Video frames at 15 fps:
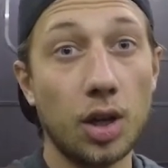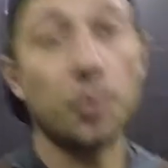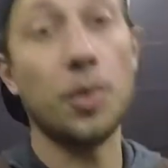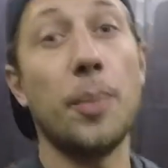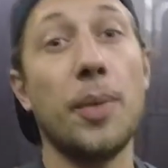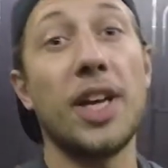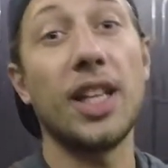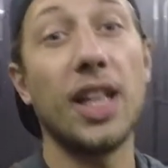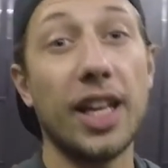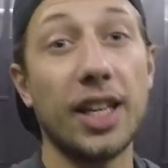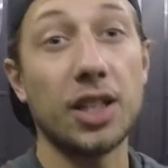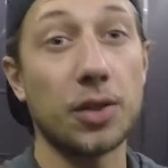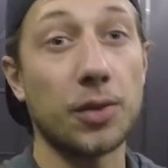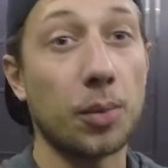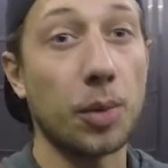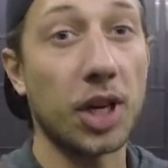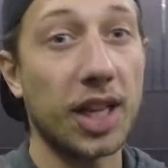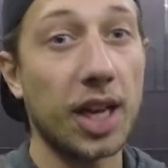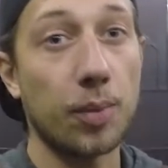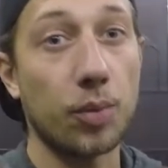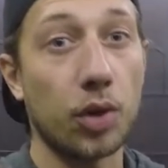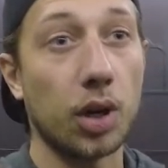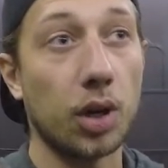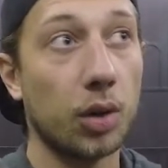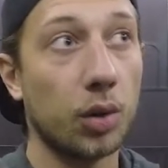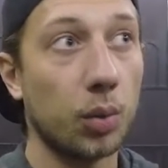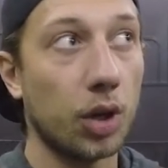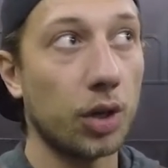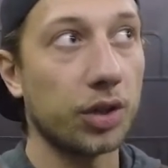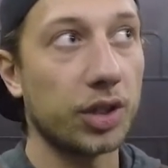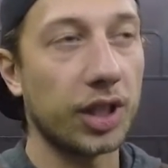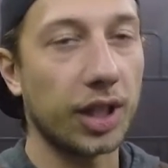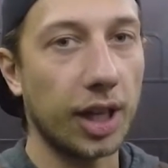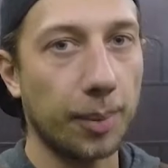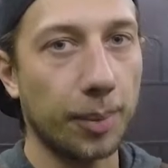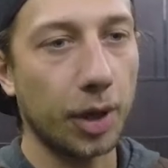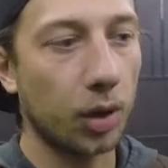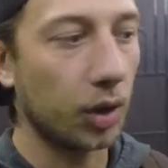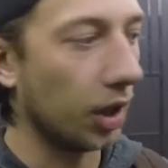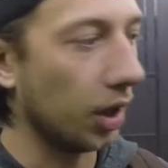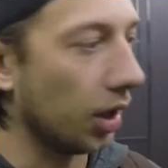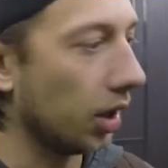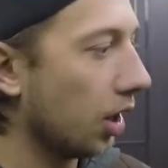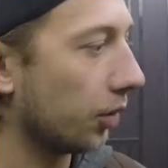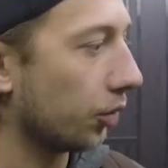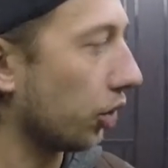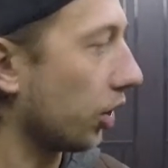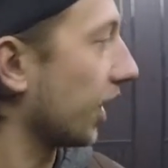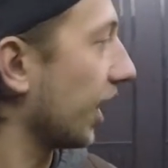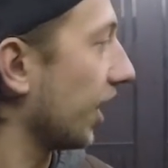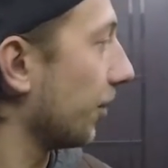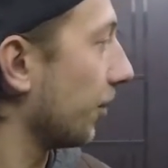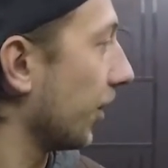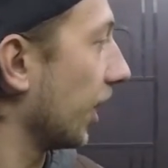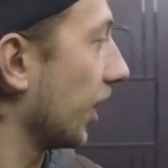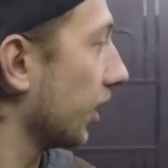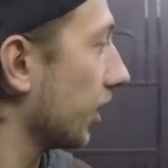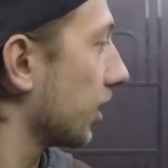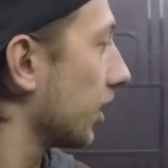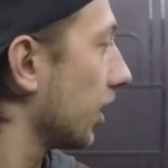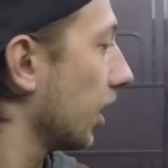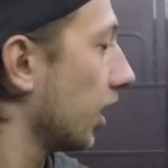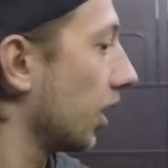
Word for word: my main lens for my camera whilst in Cambodia. I'm trying to get it fixed,